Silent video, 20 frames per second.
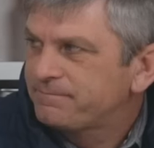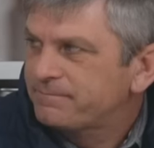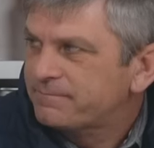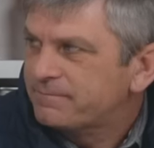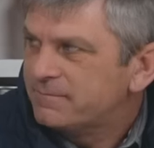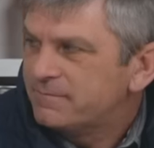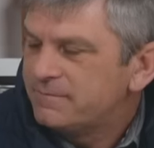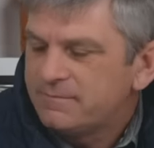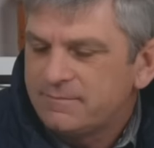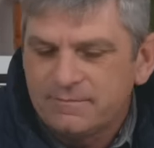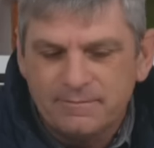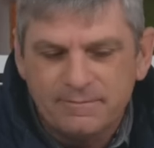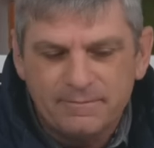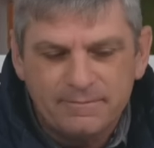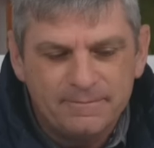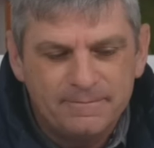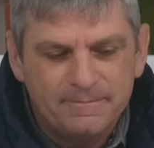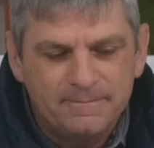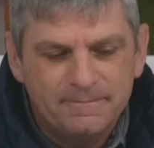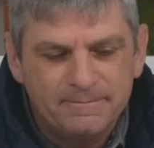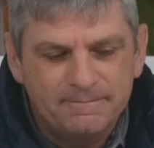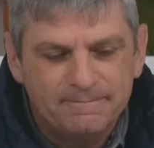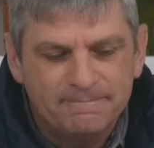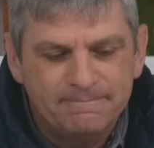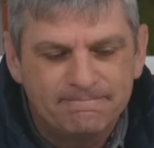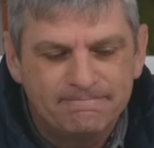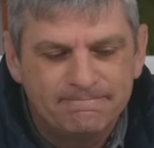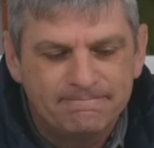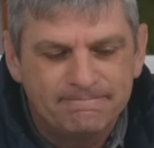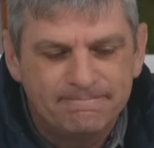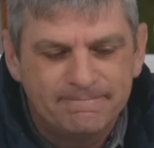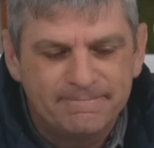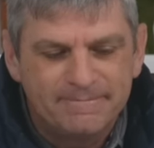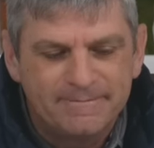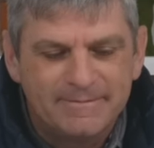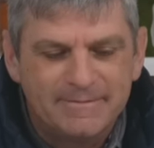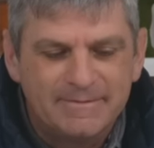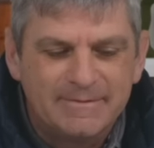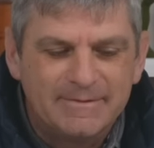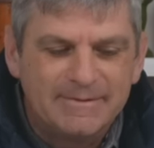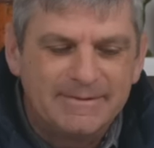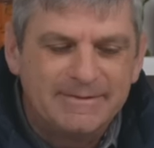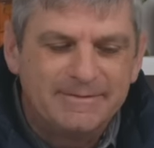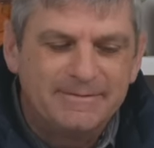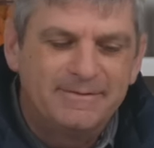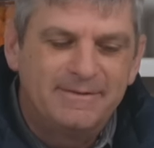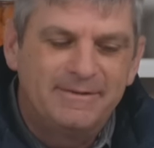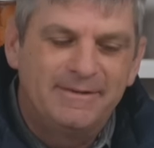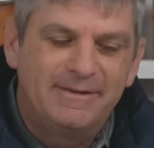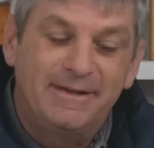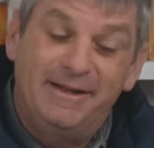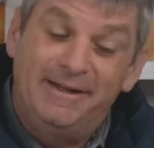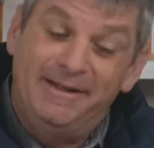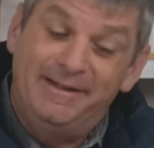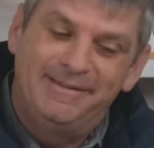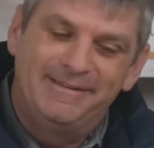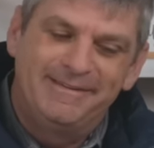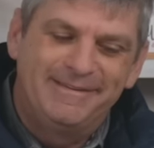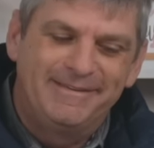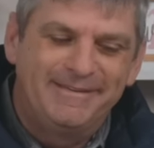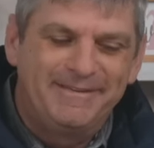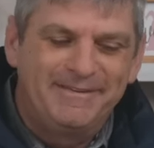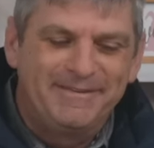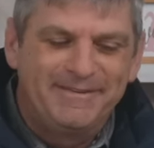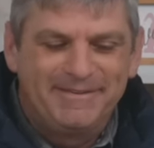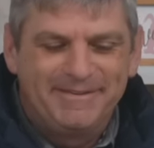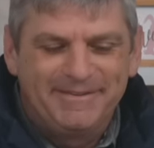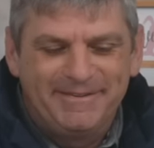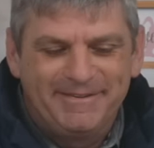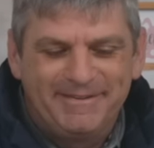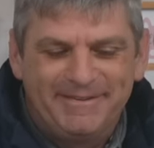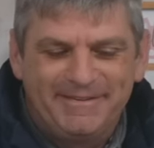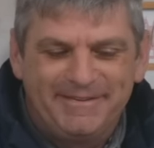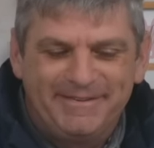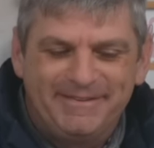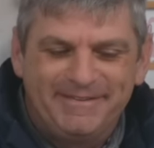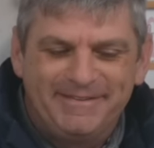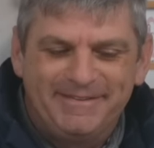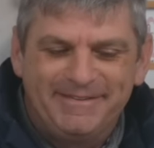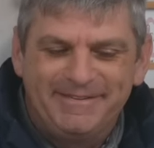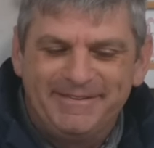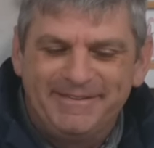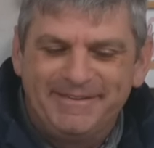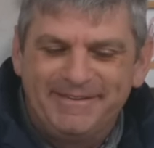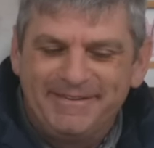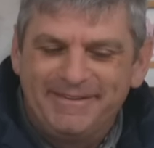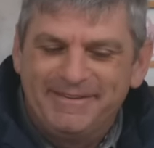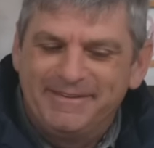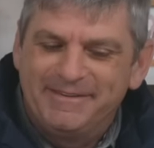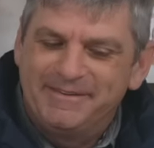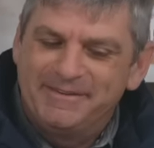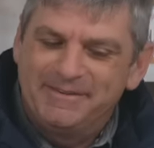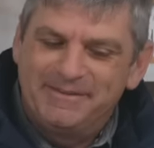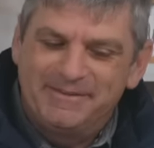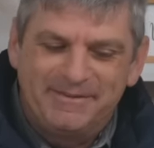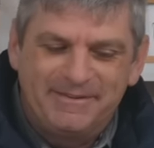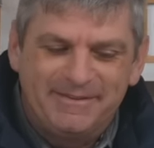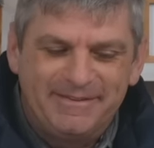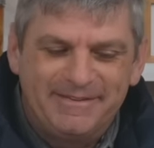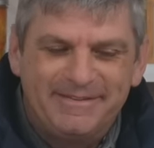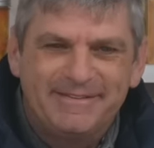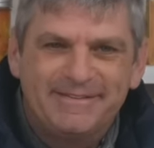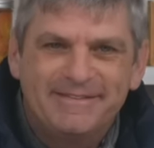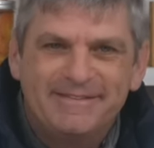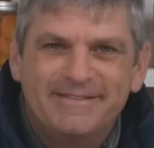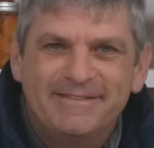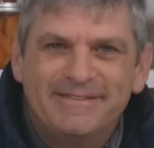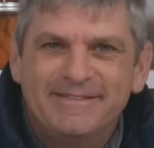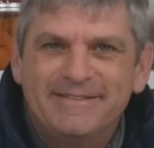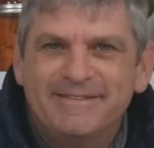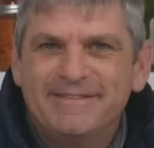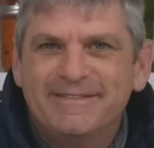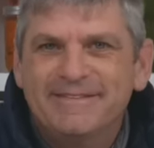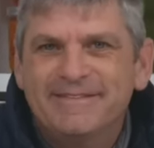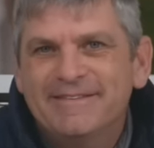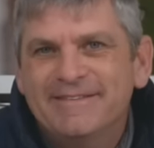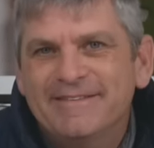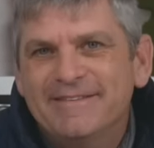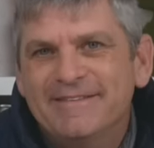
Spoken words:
(not speaking)